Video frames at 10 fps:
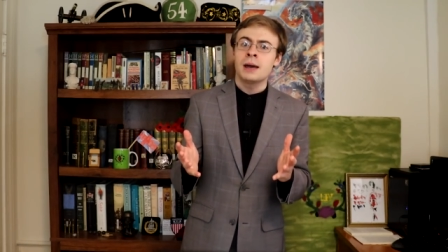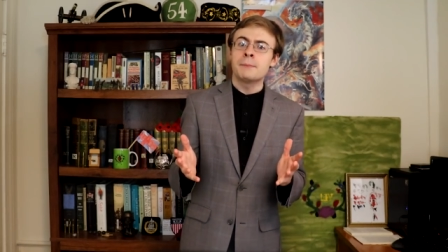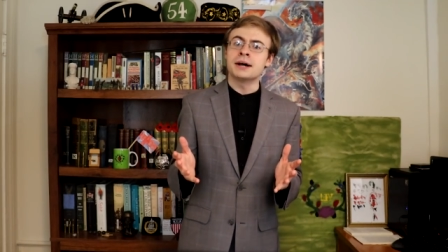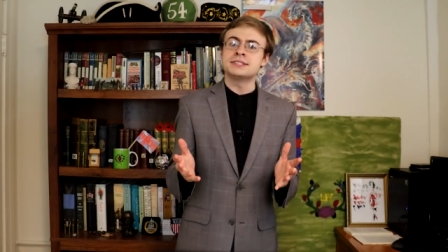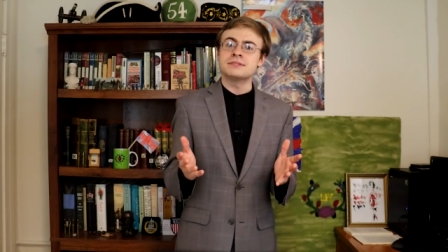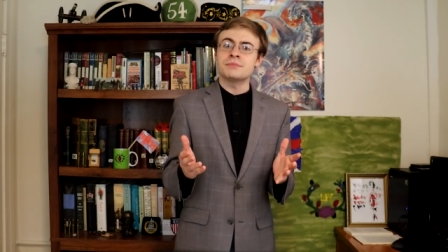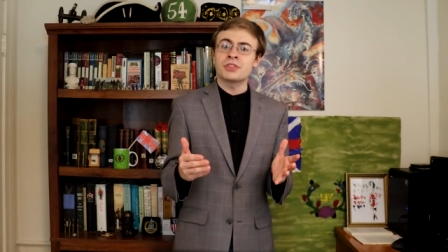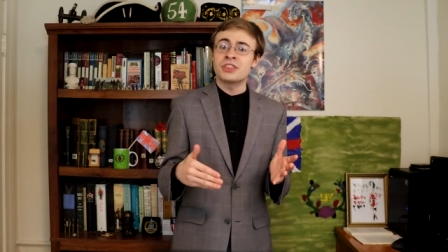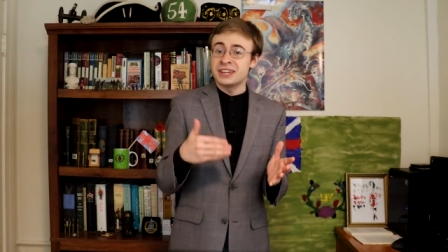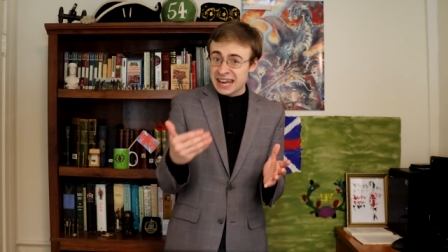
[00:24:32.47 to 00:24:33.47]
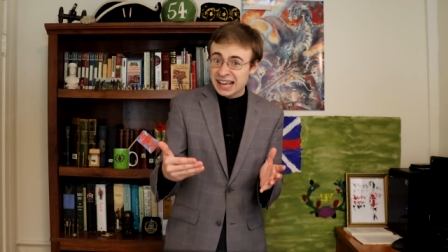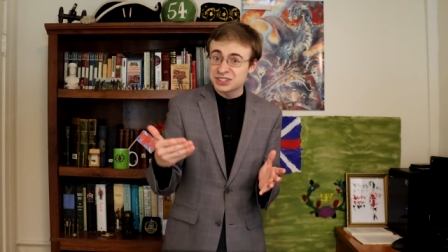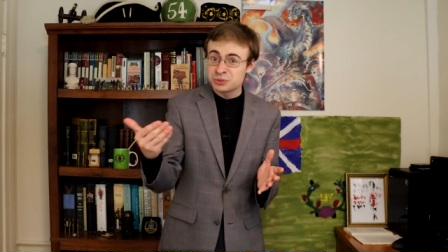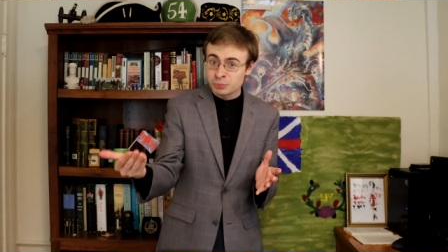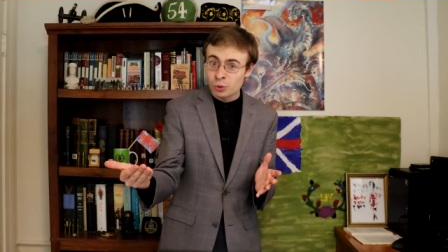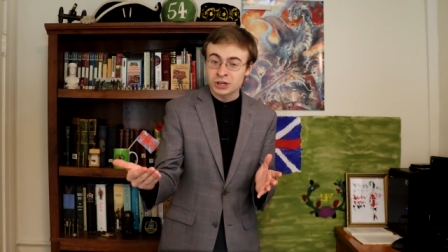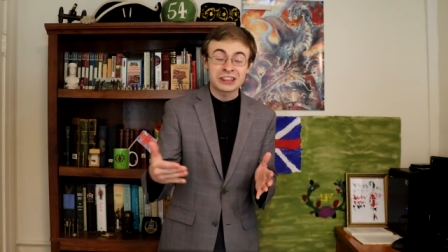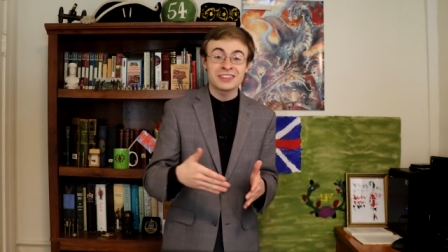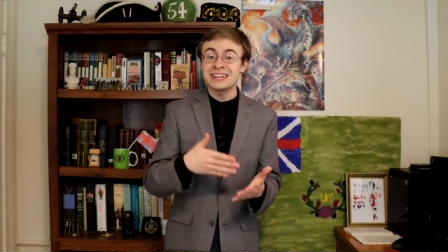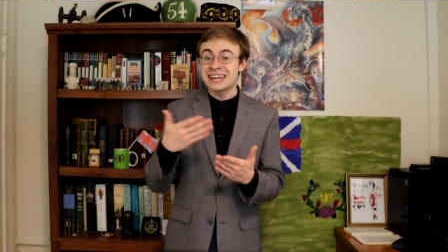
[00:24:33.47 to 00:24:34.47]
but the next
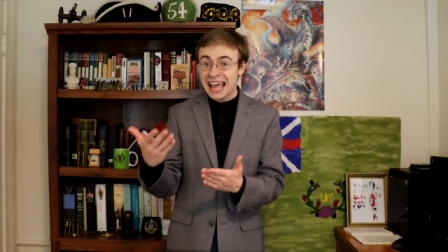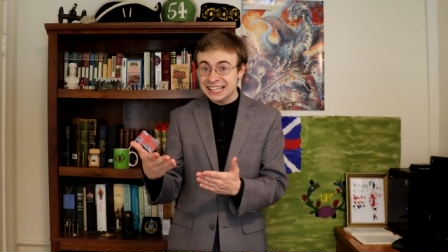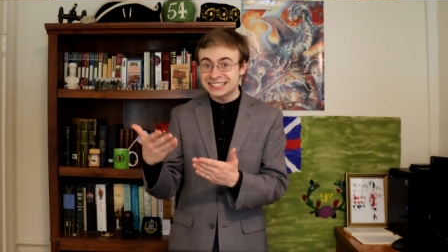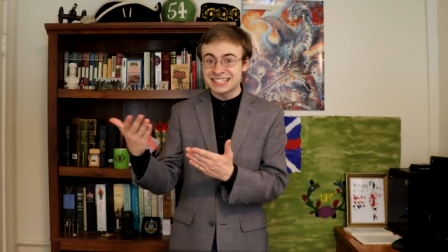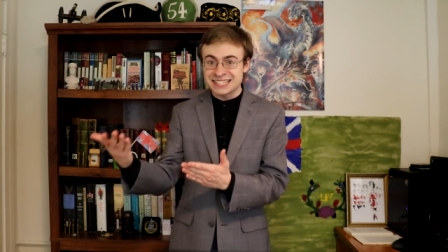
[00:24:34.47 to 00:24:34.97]
morning, the next